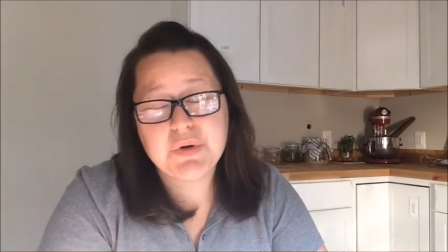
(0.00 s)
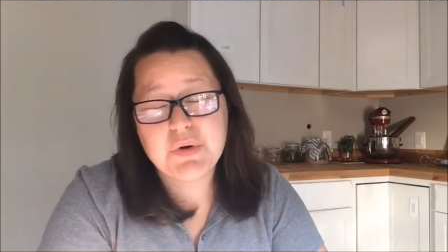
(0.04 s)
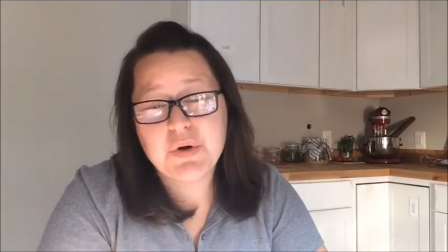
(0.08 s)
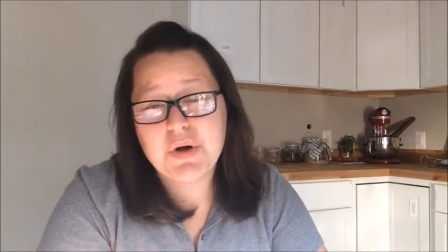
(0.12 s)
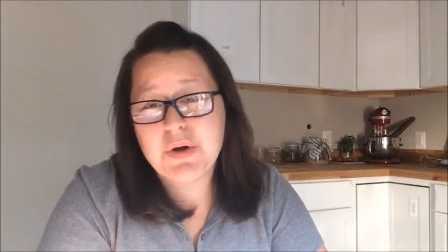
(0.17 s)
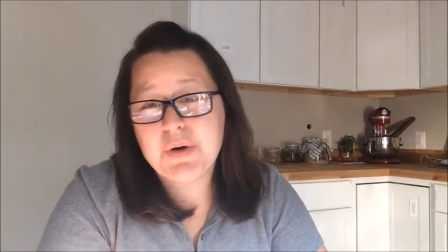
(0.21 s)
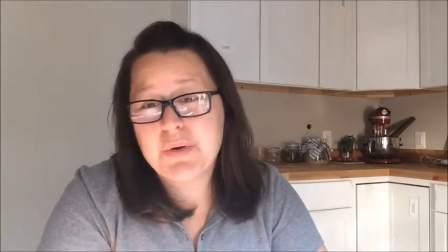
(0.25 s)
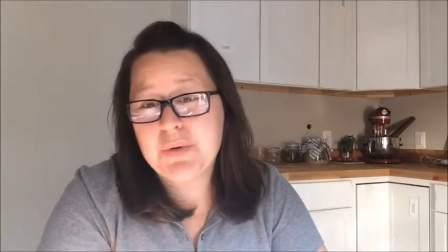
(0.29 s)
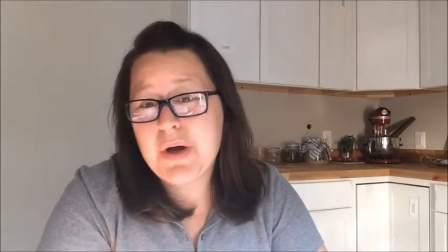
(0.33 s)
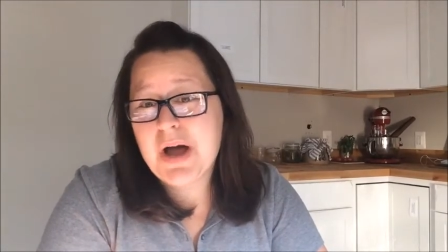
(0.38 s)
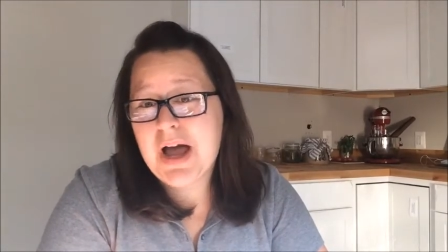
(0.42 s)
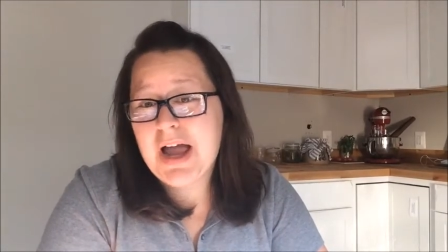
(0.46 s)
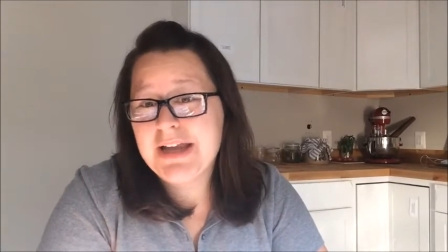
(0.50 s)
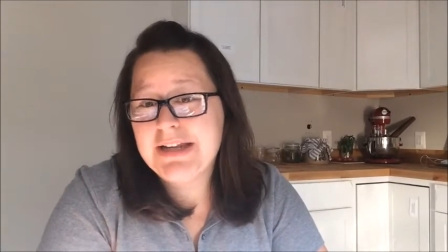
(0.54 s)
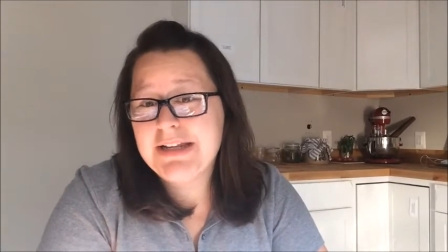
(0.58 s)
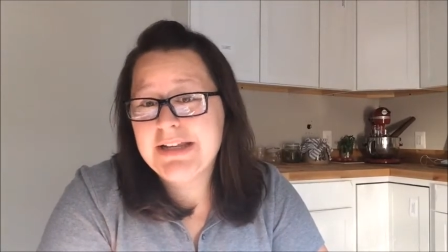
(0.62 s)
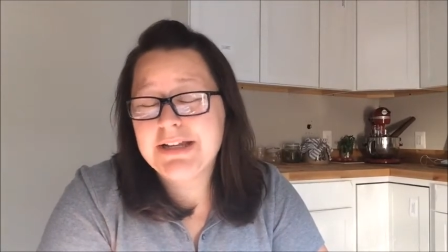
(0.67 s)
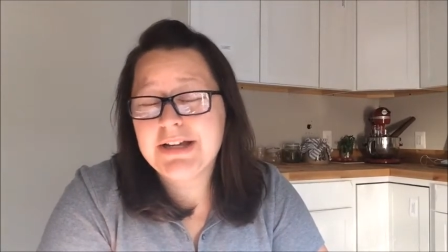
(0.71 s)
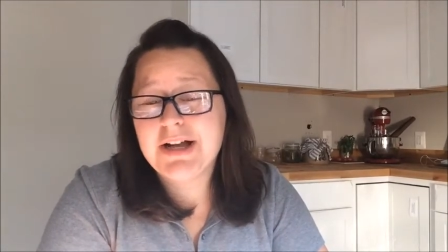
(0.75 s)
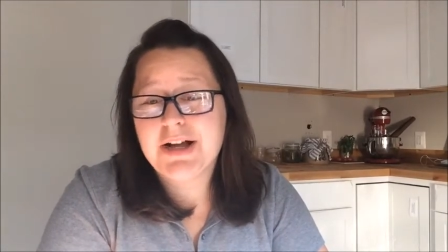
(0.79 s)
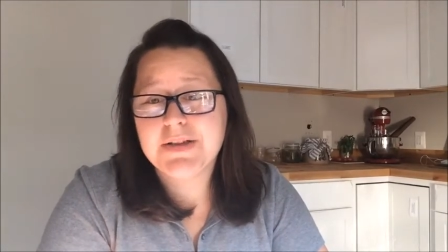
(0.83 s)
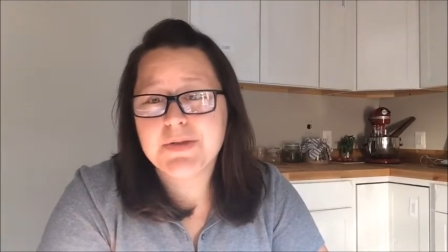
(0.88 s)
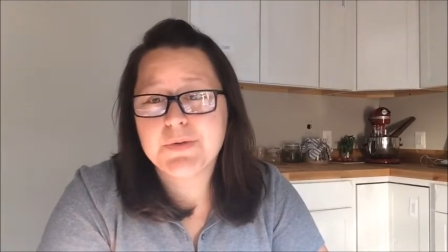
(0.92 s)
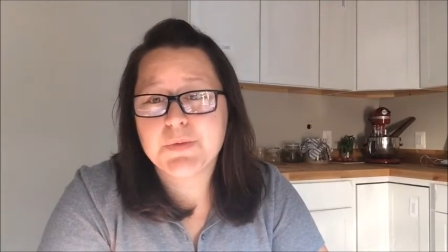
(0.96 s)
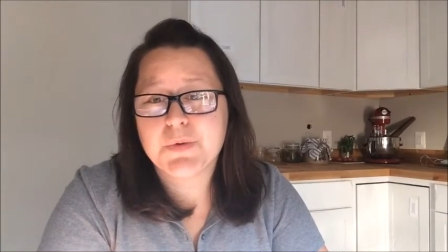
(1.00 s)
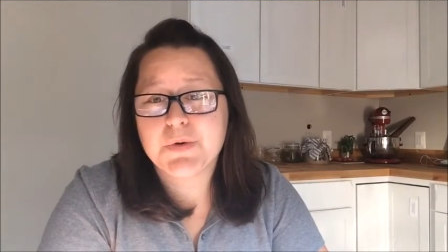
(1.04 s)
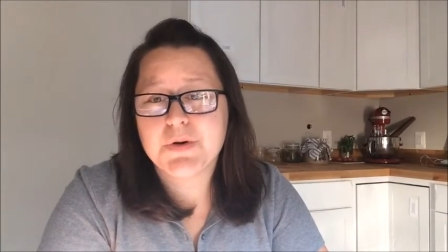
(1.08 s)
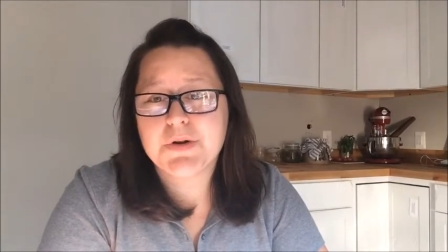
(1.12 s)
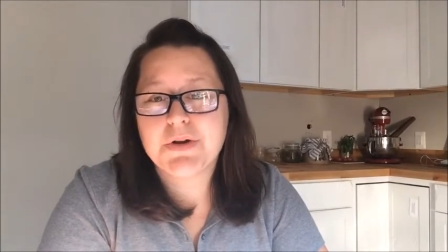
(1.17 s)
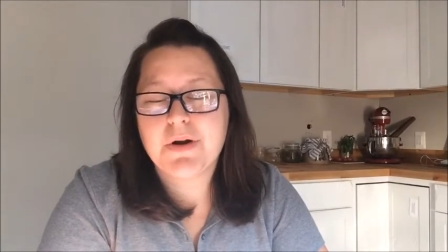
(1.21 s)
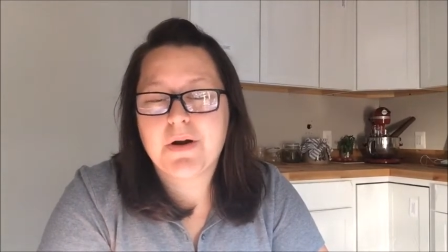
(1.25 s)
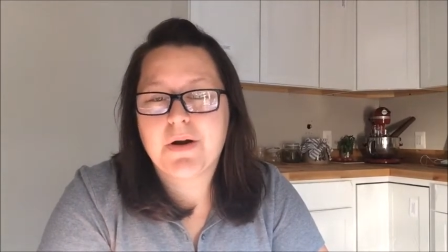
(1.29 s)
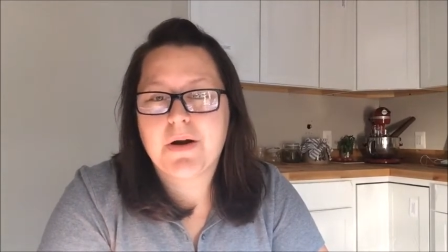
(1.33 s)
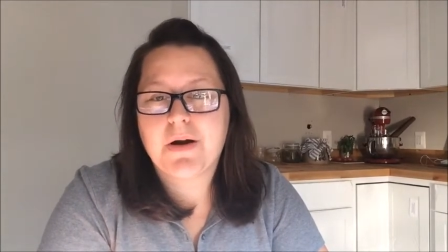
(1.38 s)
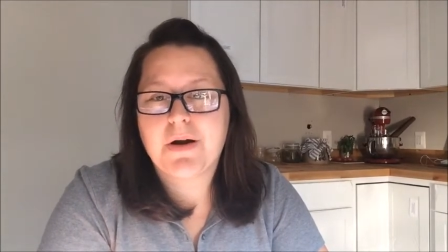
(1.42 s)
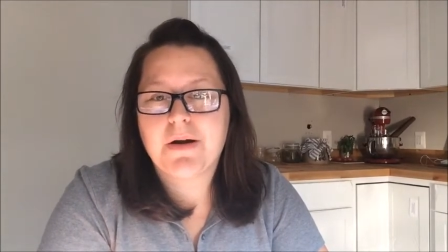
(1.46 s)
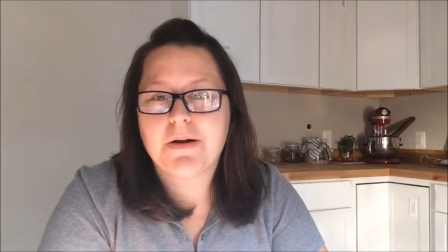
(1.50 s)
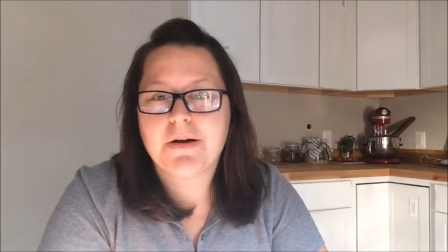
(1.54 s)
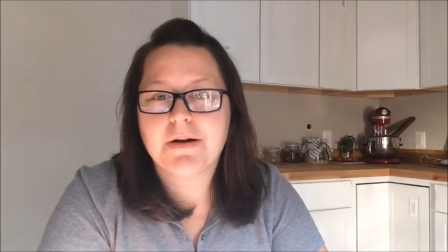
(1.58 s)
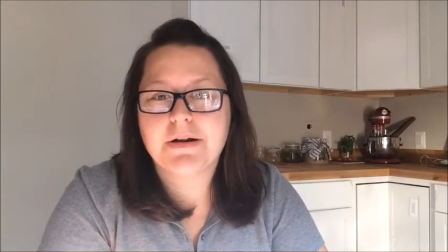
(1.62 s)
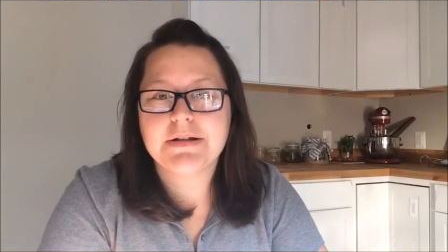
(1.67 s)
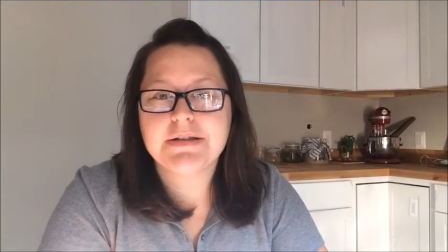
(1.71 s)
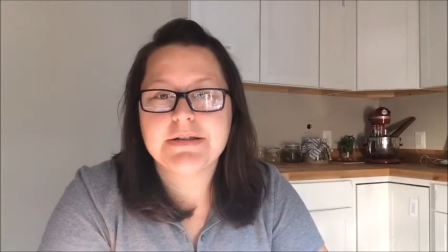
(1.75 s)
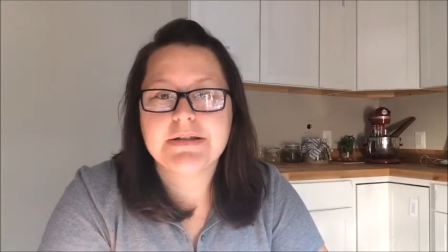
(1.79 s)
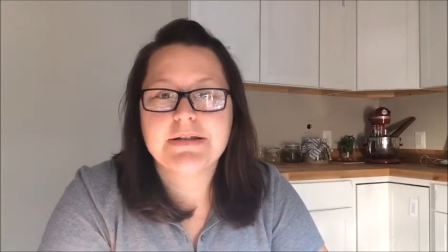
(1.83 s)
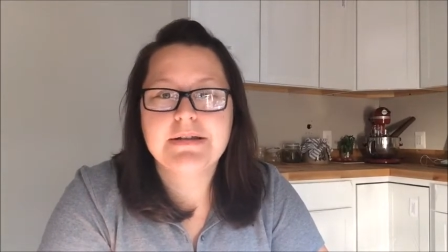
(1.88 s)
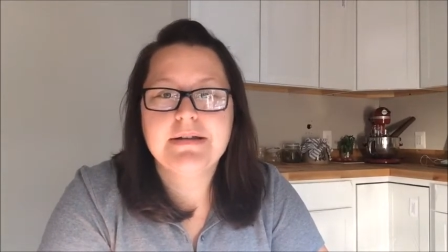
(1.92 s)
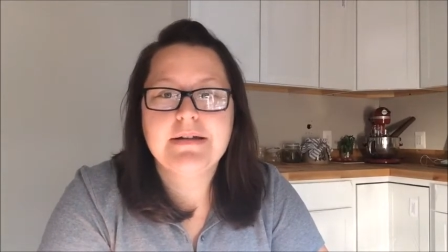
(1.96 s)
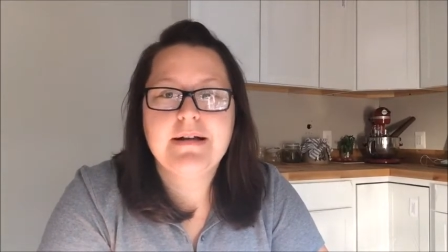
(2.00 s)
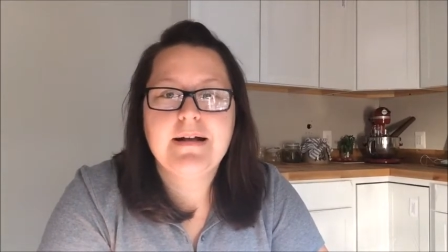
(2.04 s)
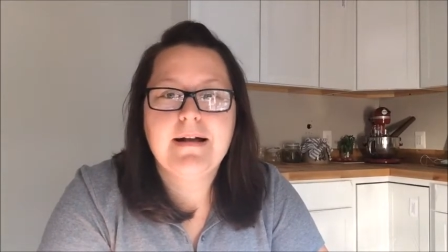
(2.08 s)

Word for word: oh, hiding God's word in our heart.